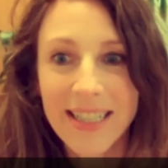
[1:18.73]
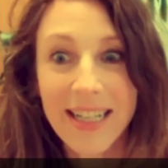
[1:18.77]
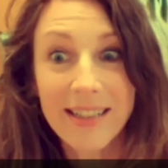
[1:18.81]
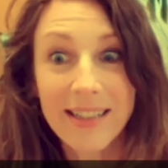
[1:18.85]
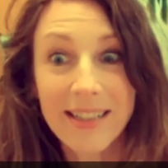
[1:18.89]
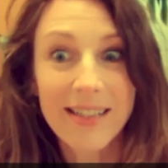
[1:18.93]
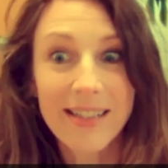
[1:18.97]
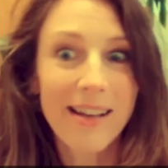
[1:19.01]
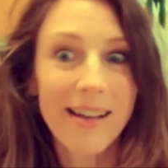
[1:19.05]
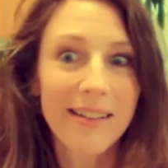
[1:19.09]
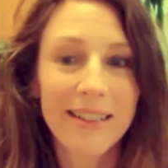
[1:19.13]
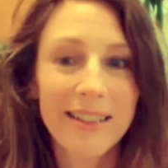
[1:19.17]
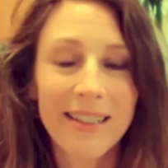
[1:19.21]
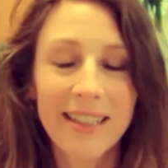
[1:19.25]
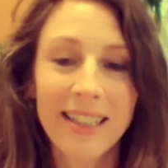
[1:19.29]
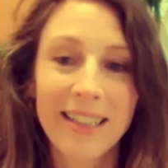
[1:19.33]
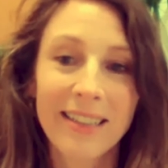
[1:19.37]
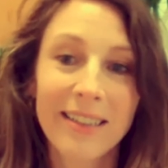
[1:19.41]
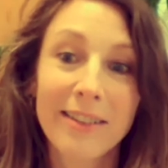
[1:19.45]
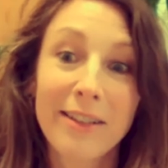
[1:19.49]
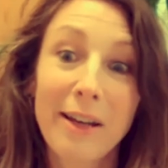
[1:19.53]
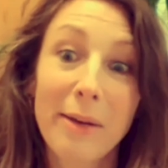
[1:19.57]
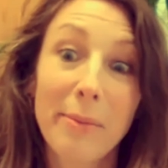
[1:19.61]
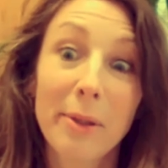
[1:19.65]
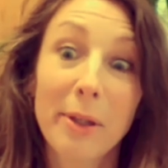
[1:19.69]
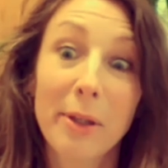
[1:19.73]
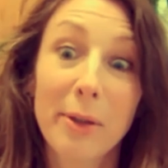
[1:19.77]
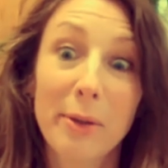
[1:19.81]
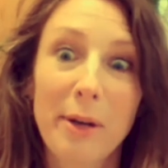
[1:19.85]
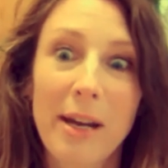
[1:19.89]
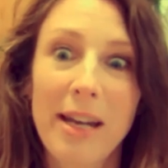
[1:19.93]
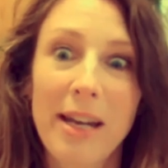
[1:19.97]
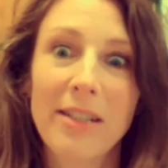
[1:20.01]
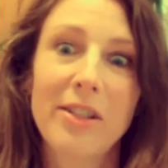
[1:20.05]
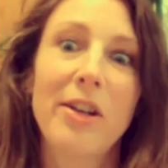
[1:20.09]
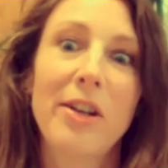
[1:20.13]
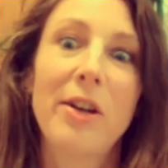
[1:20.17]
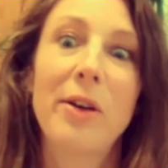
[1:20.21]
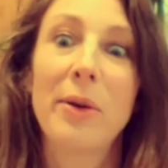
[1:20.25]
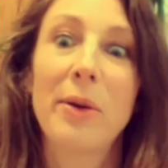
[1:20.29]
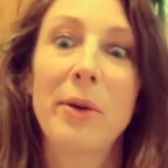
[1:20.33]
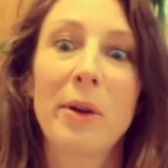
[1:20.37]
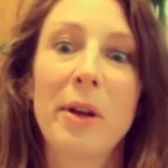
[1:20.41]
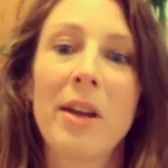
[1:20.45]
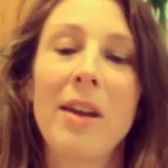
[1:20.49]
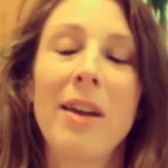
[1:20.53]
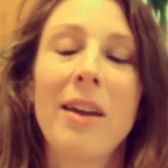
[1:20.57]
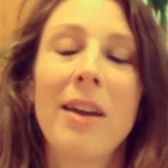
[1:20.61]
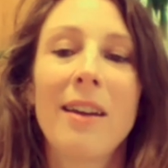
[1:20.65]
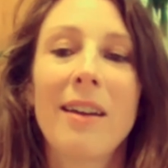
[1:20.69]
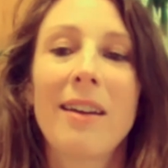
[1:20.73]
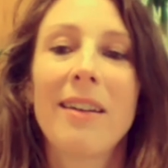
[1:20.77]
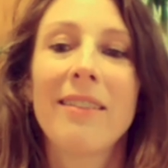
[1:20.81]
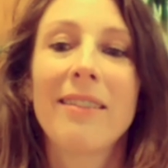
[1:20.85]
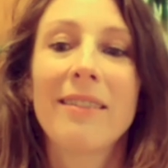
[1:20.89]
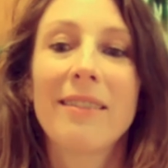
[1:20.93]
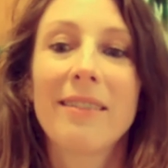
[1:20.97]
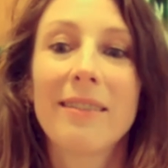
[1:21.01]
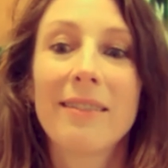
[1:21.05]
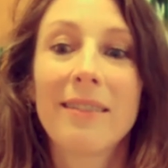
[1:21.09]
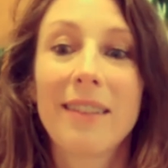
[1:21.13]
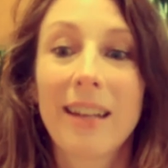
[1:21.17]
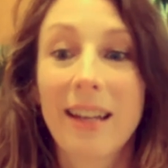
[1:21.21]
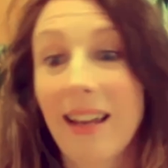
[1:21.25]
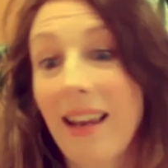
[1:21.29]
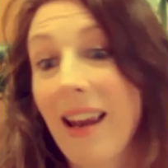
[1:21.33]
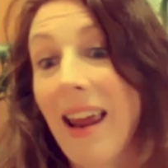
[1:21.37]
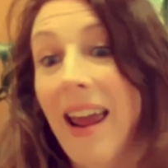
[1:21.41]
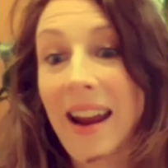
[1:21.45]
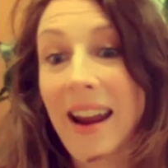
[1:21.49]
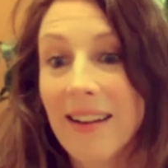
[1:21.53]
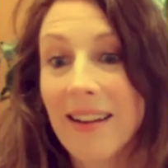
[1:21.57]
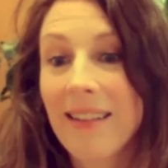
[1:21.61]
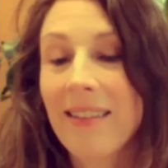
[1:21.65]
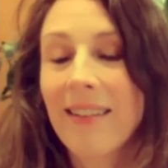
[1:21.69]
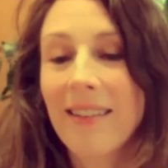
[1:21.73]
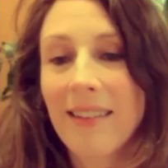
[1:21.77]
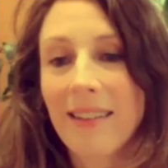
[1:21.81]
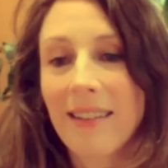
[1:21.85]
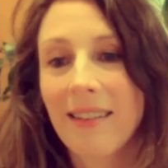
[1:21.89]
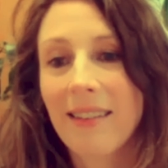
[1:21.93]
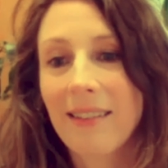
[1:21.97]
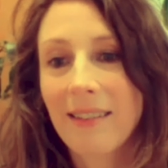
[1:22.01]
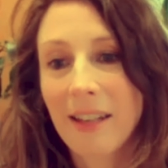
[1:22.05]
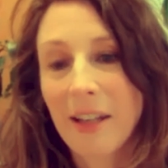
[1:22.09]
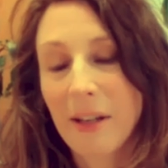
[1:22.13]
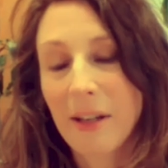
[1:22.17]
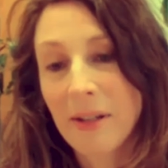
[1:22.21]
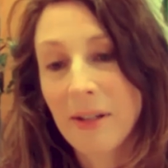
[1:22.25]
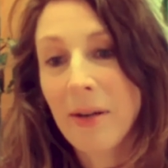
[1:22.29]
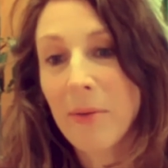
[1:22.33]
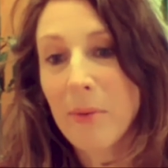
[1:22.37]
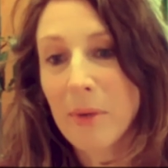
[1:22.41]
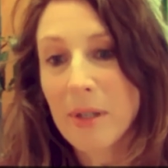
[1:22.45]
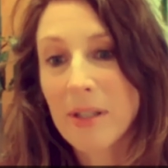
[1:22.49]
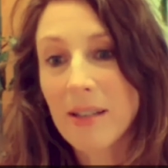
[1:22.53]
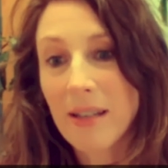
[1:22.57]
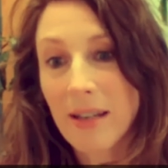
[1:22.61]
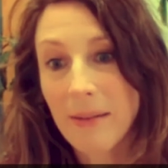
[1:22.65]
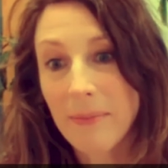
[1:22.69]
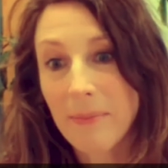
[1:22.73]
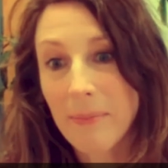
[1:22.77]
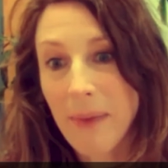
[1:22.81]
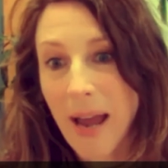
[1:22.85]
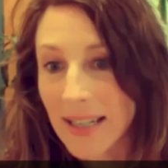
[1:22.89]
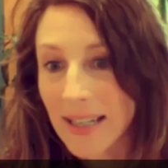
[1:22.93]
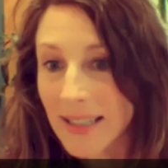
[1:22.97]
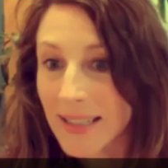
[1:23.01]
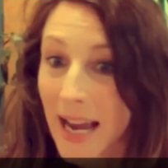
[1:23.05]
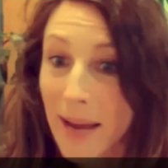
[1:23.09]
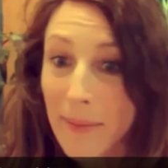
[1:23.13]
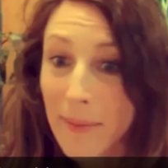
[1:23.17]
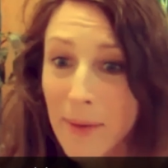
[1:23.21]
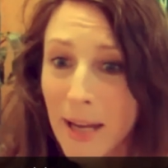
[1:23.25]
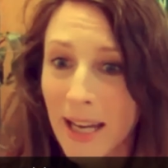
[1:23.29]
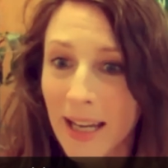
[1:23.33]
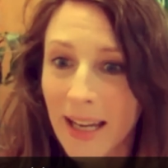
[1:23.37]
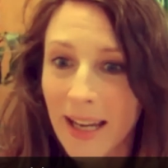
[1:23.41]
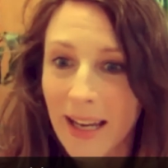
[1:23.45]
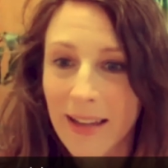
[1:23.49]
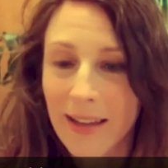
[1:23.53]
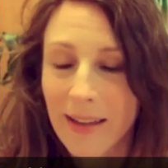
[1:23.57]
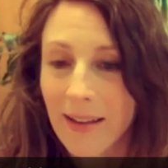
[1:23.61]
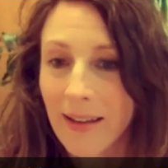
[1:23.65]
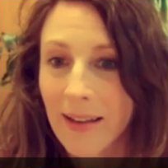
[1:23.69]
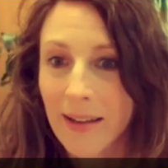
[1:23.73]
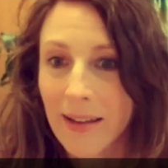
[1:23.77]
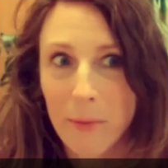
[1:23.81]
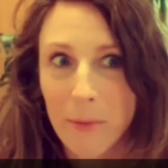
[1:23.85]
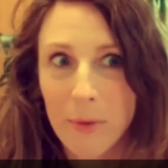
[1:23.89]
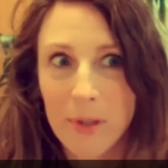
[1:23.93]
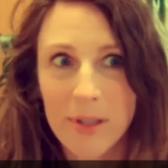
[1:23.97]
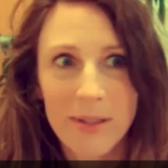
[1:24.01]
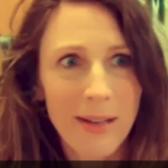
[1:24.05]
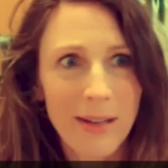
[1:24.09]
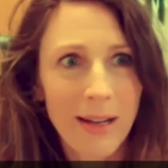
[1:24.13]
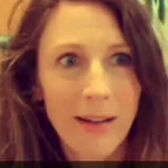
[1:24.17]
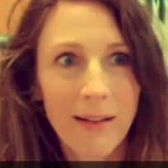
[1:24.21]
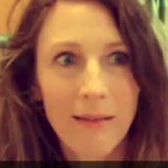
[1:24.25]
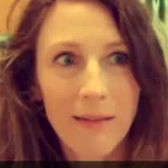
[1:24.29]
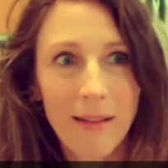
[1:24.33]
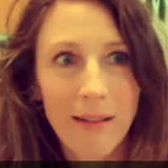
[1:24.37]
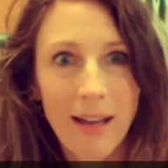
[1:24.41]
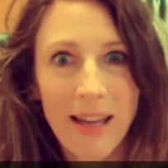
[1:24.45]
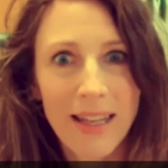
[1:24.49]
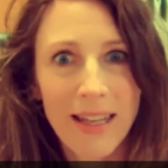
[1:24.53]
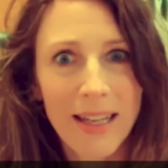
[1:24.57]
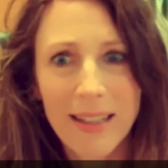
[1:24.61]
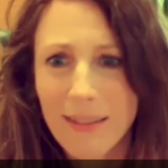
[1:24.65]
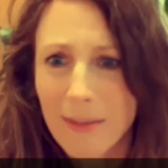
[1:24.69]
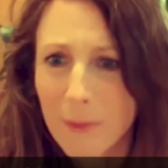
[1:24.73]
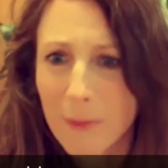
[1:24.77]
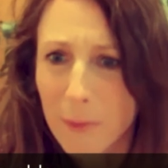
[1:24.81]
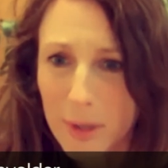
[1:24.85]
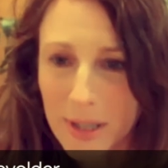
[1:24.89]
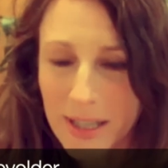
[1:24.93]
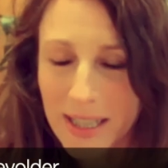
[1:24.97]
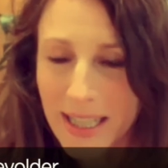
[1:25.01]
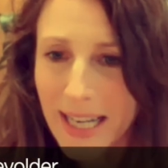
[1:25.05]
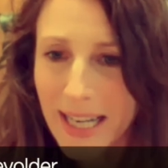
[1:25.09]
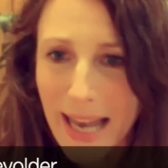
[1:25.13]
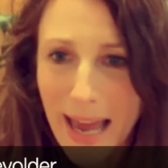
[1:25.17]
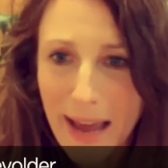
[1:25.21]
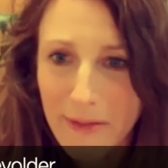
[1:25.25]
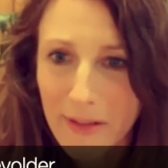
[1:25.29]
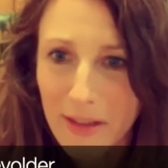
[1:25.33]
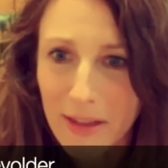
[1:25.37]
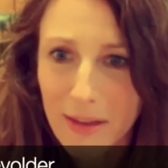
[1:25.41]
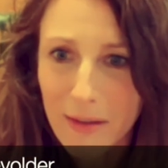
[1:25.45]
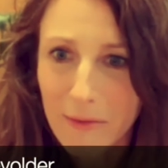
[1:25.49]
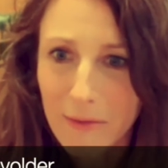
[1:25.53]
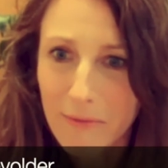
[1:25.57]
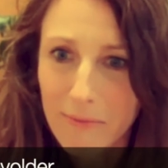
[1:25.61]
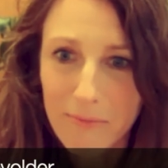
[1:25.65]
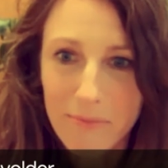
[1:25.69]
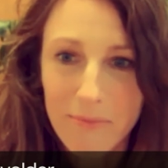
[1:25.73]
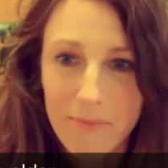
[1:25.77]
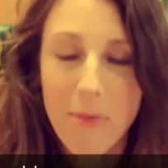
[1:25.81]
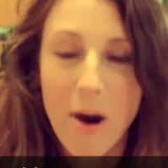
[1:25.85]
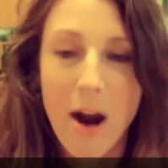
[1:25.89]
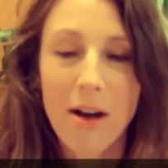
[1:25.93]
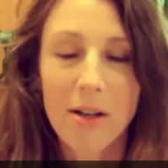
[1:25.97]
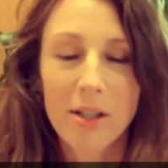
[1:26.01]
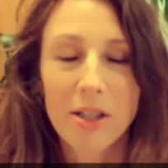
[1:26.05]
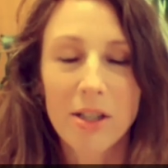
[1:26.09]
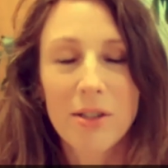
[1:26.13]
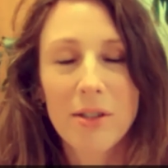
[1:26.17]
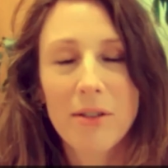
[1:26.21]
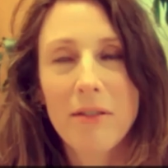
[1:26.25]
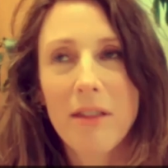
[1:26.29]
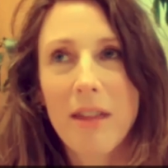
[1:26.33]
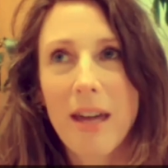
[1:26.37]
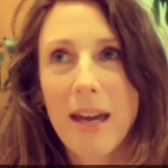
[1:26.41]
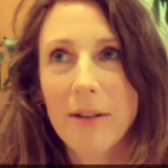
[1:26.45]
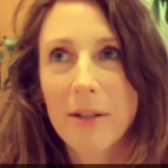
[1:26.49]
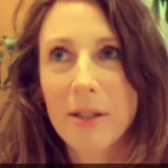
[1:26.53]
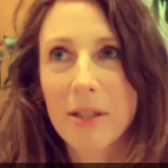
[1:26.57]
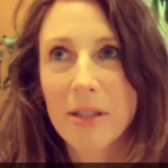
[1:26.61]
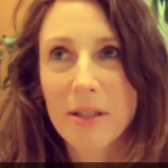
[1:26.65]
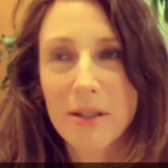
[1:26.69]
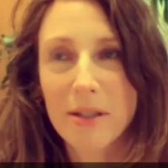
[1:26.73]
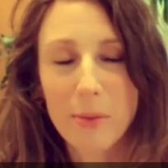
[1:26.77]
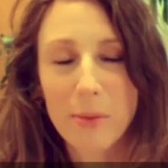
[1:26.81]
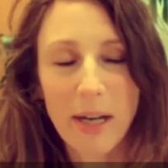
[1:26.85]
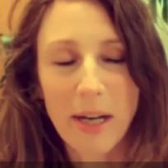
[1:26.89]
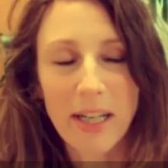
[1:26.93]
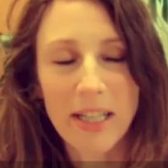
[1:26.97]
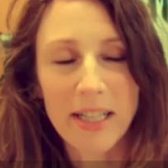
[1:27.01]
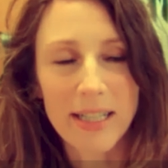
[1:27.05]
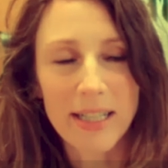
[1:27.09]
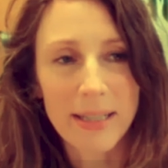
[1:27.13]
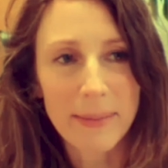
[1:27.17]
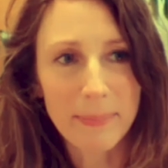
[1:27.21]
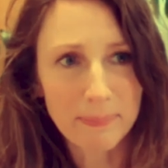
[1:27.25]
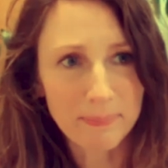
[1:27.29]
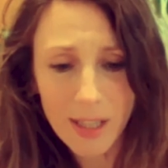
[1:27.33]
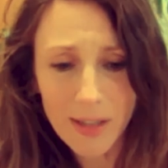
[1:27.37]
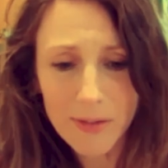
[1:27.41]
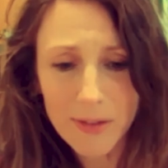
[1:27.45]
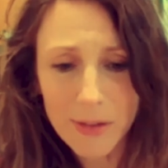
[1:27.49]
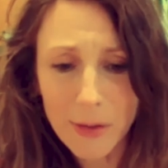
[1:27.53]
And then suddenly the WHO declared, you know, there was a pandemic. It was like, I think it was the 11th of March, 2020.